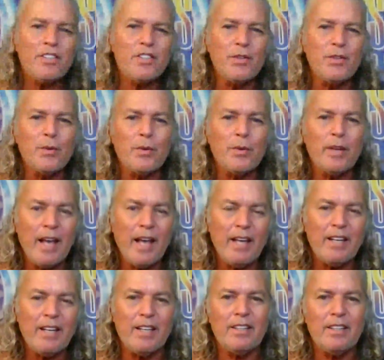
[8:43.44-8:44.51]
to
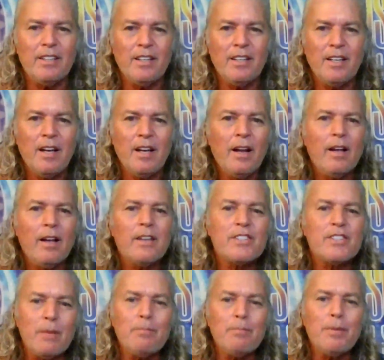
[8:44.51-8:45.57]
Cannon,
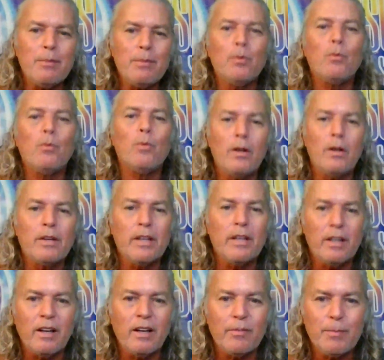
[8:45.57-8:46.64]
some people will
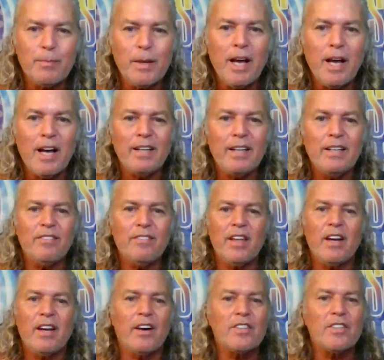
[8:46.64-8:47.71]
get left behind if
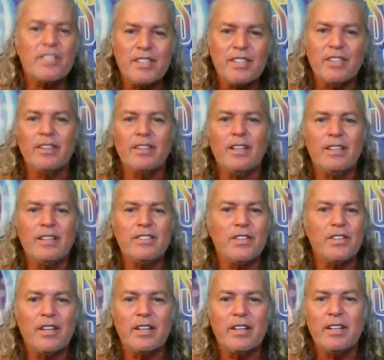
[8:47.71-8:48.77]
they are still
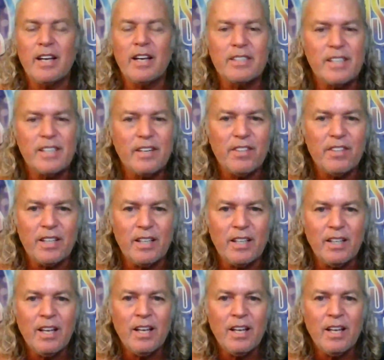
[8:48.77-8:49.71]
into the negativity,